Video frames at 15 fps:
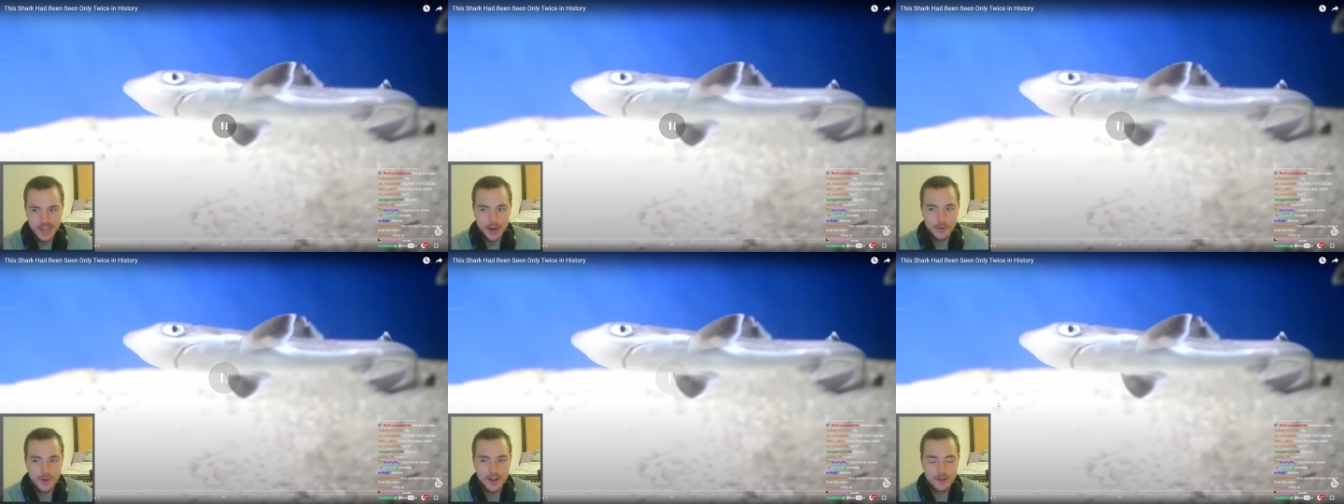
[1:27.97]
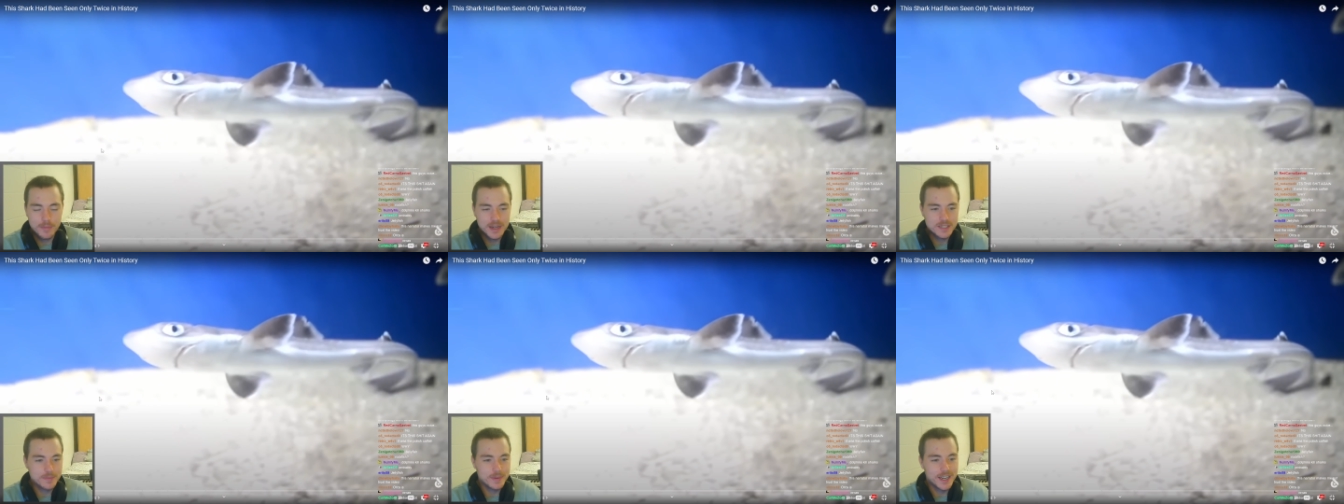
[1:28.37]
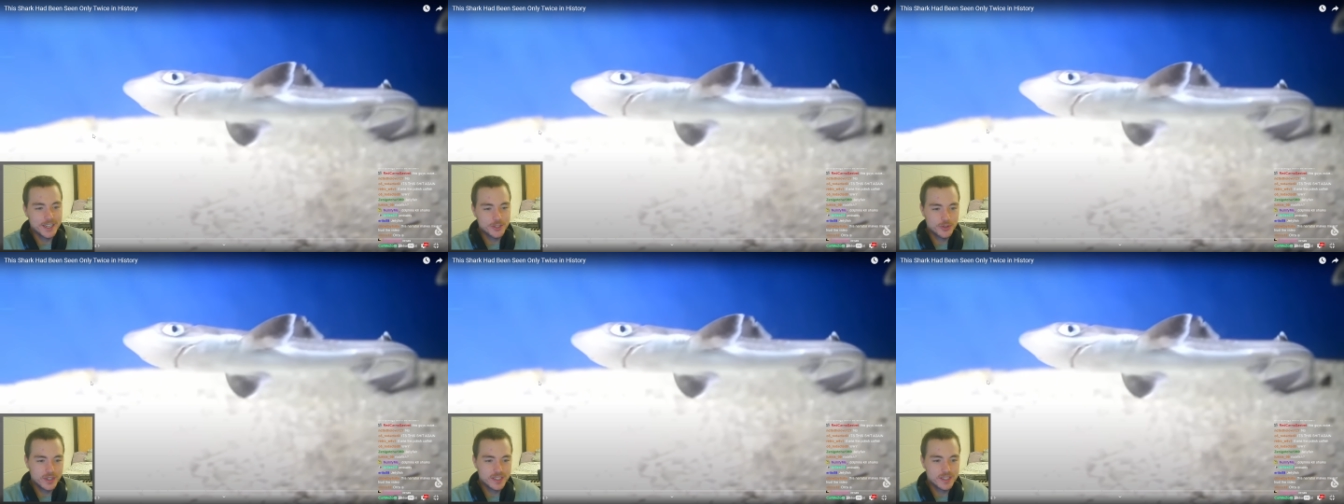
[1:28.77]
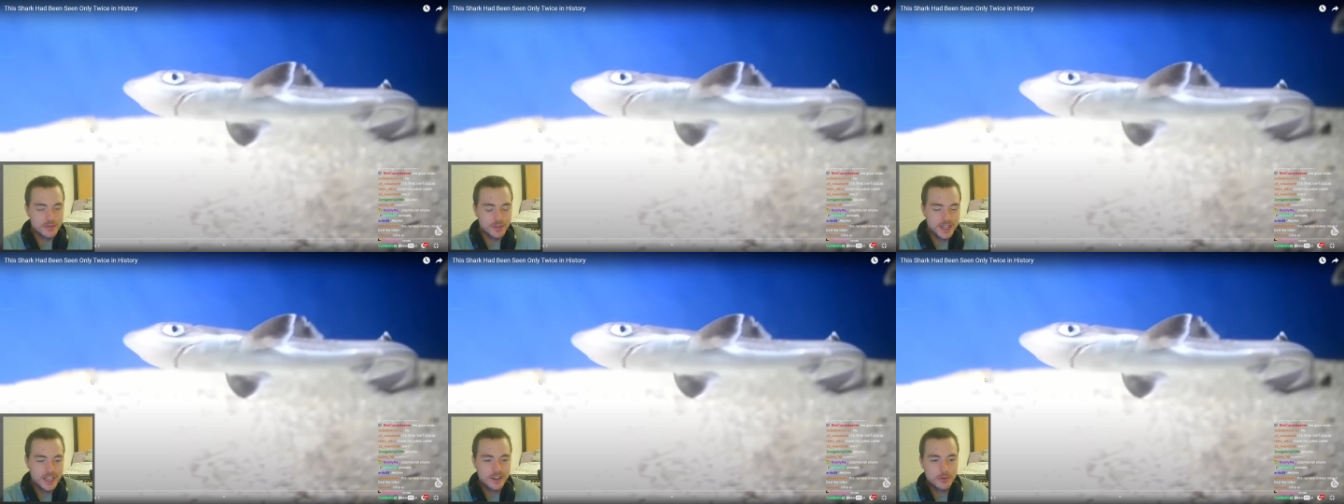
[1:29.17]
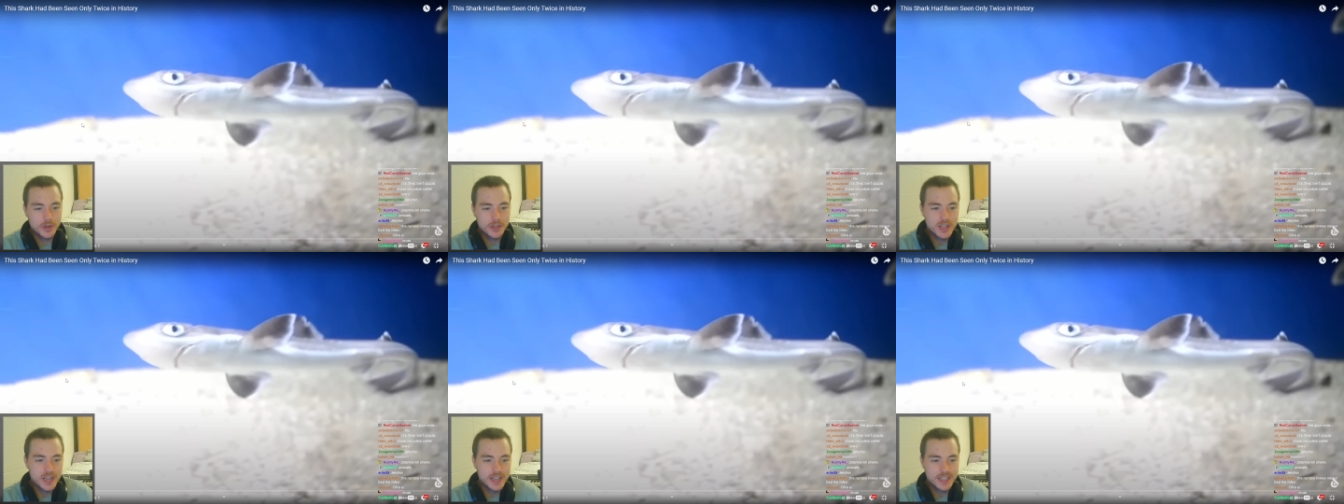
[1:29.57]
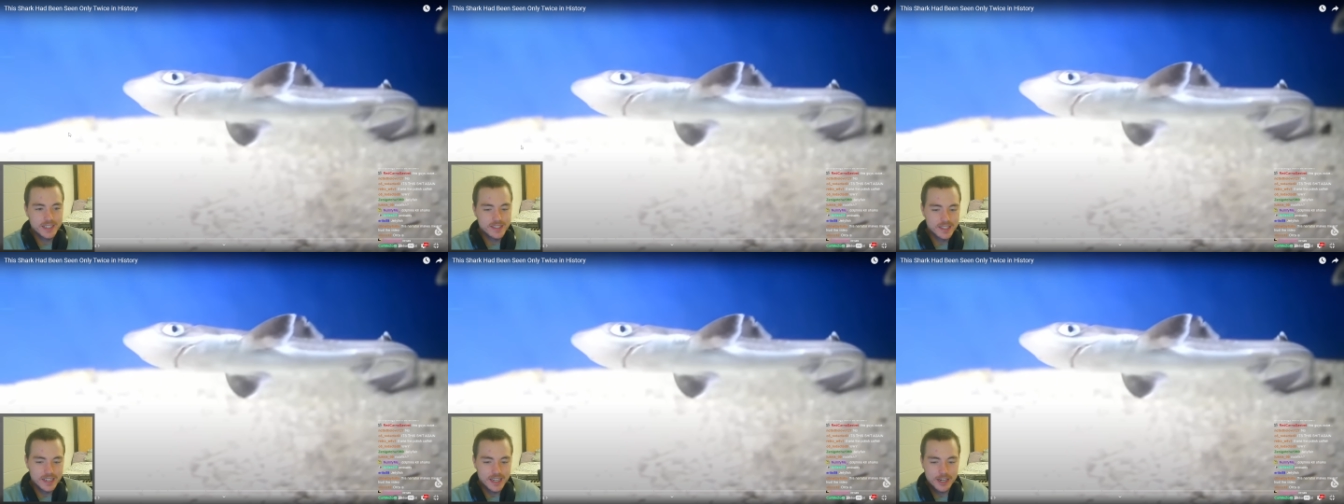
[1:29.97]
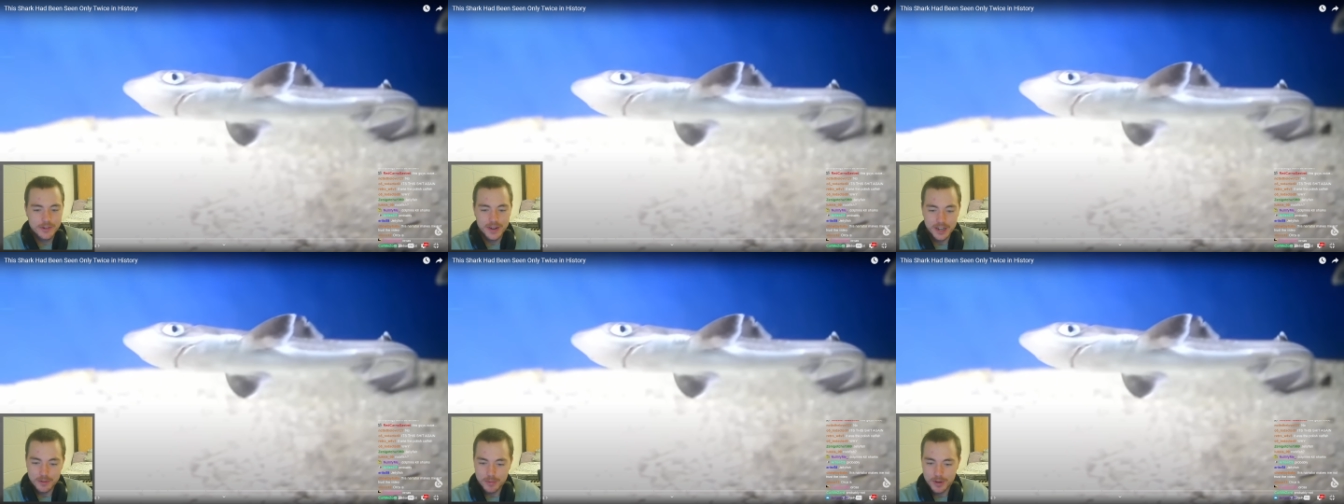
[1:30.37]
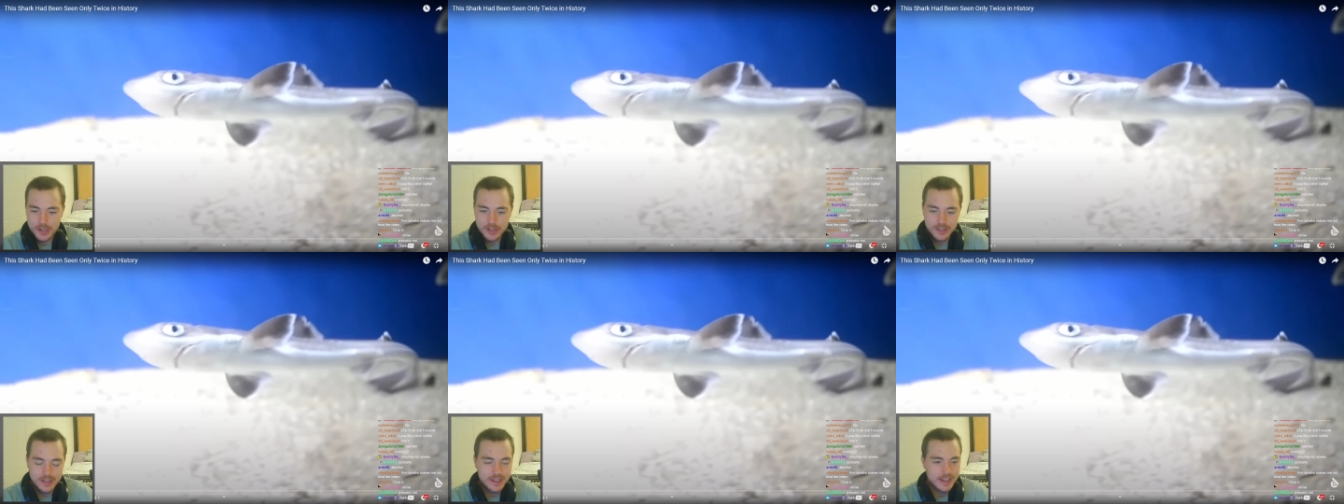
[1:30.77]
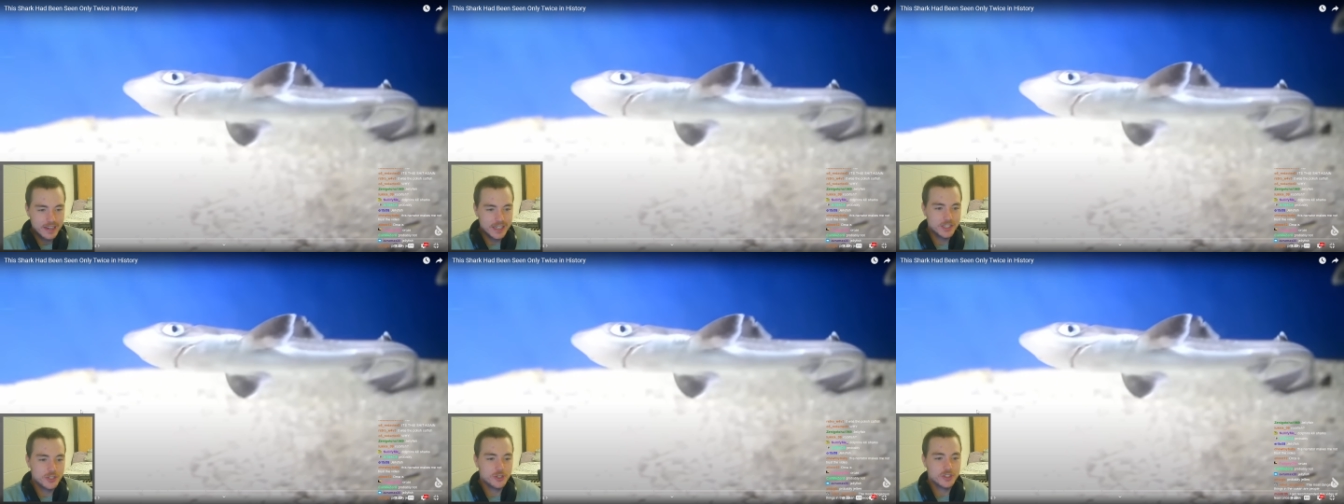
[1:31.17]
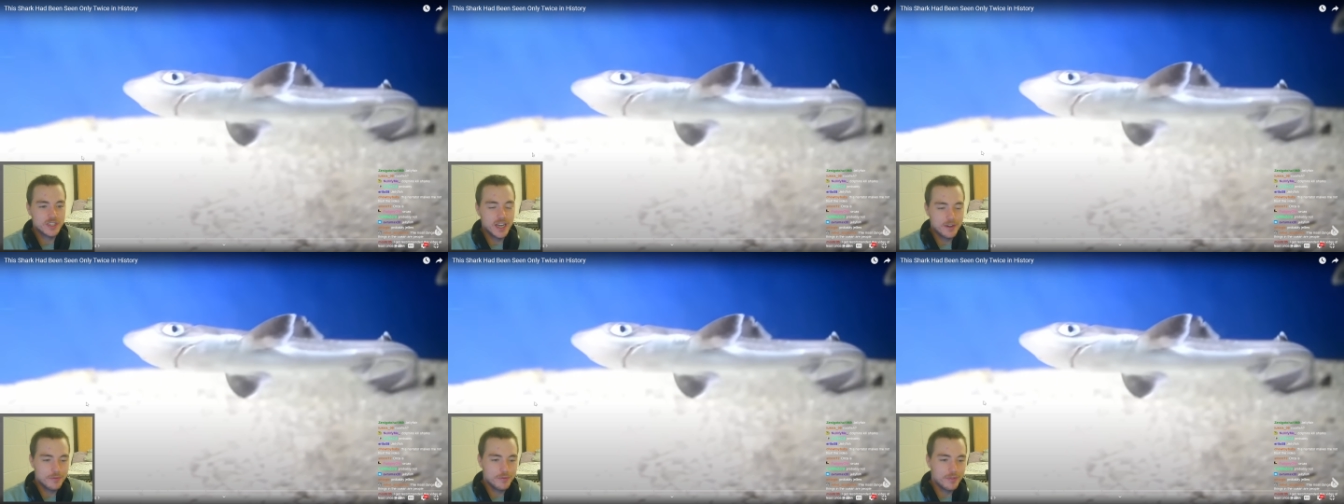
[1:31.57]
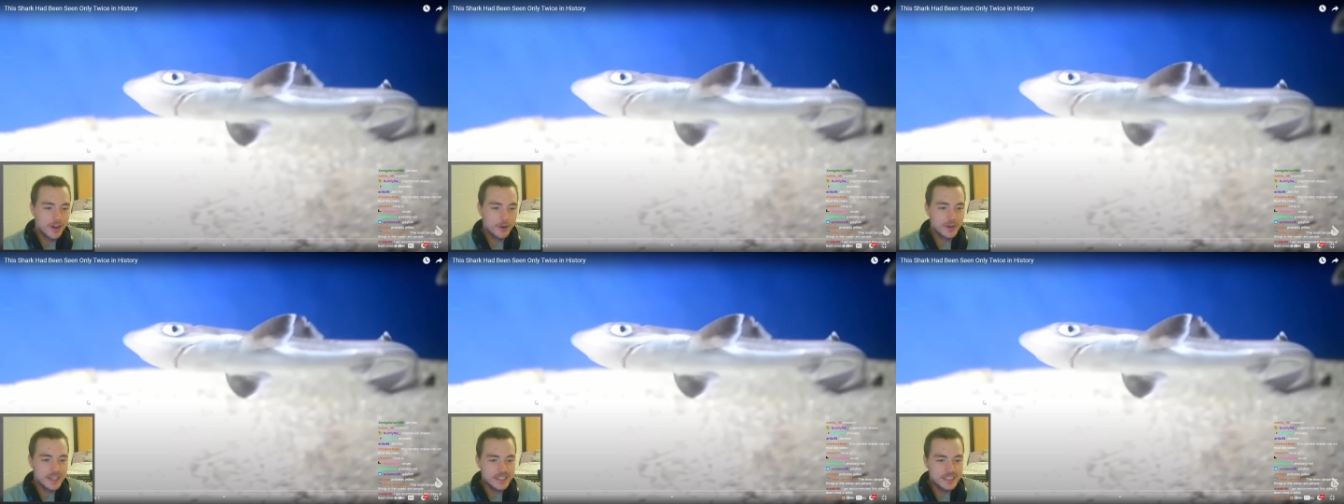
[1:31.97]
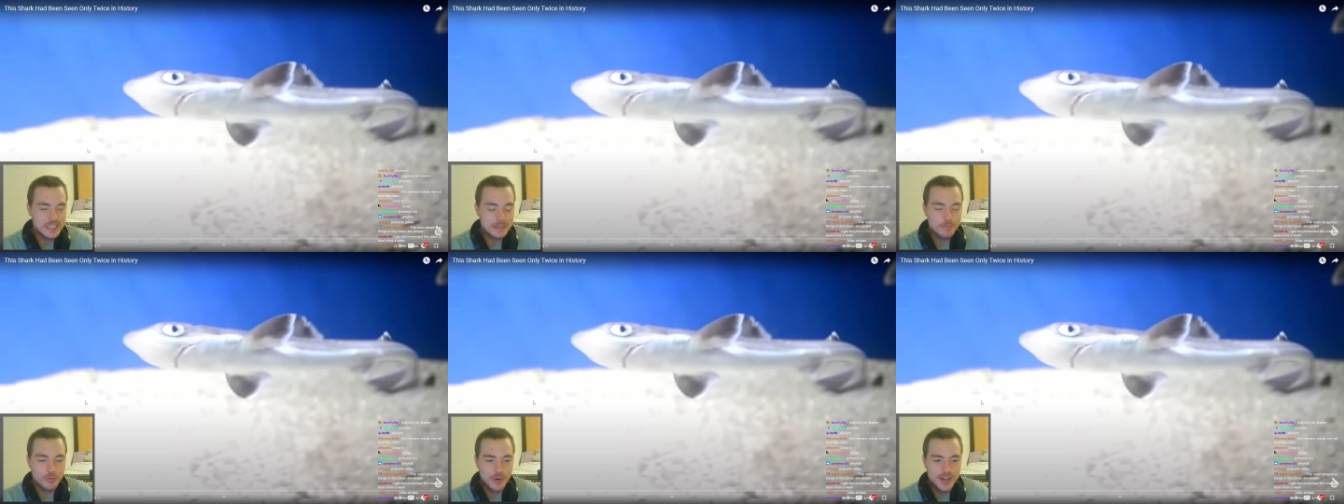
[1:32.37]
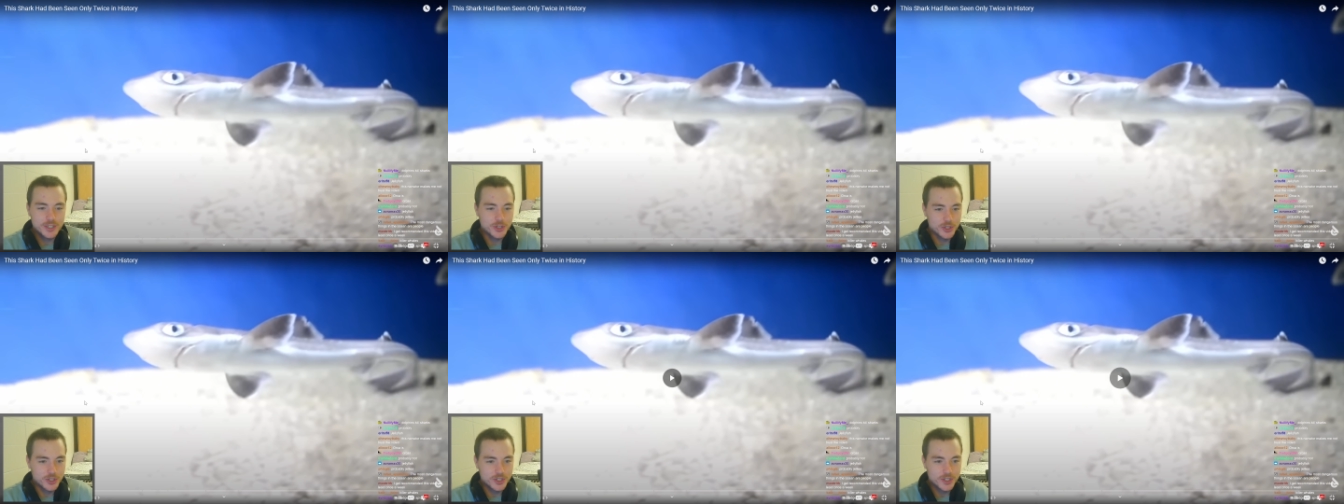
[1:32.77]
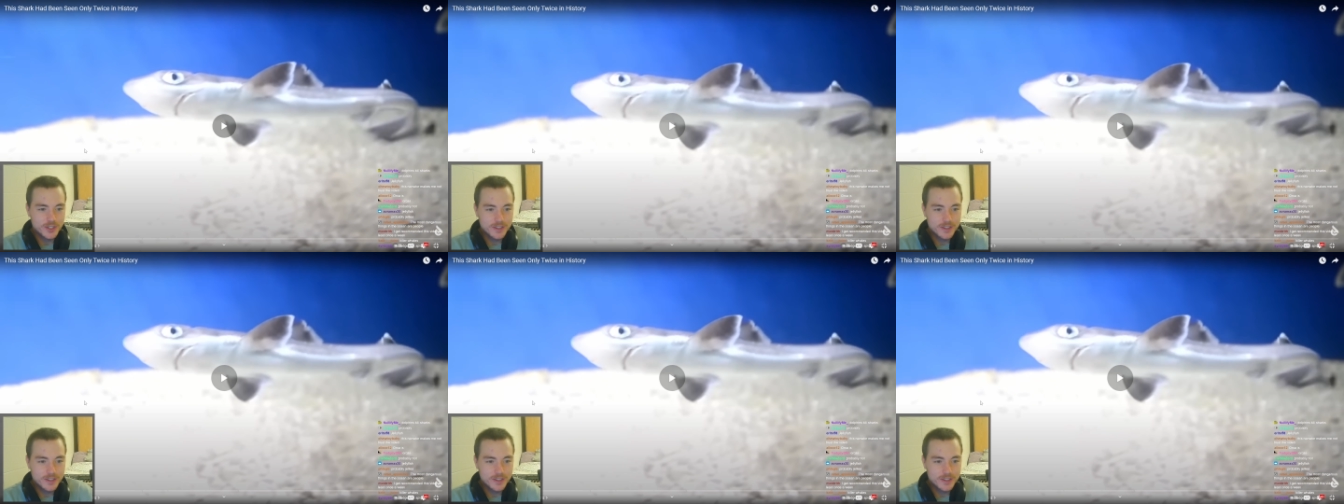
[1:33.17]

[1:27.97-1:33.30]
The narrator makes me not trust the video. What do you got against the narrator, bro? He's just got a very deep register.